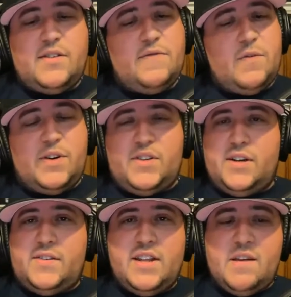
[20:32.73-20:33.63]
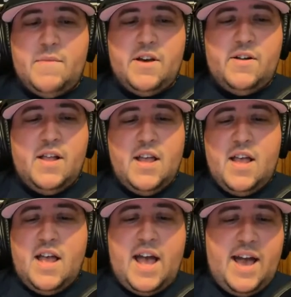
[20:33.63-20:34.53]
If you want to send us an email,
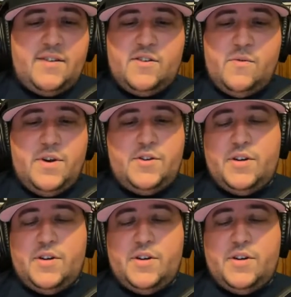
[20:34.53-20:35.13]
as always,